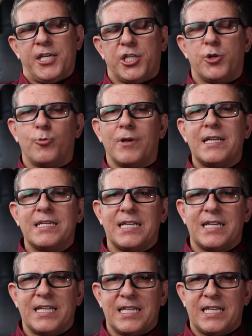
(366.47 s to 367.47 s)
you really
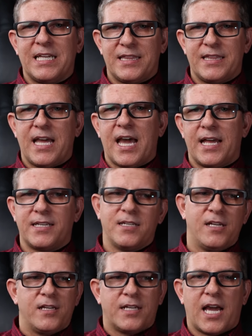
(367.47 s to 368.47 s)
didn't get that
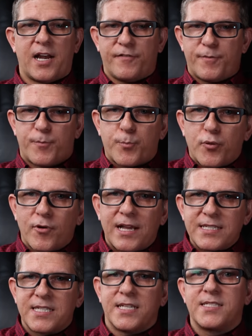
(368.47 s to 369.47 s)
kind of
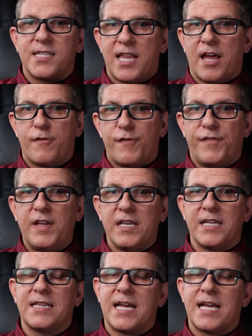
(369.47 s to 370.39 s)
presence and that feeling,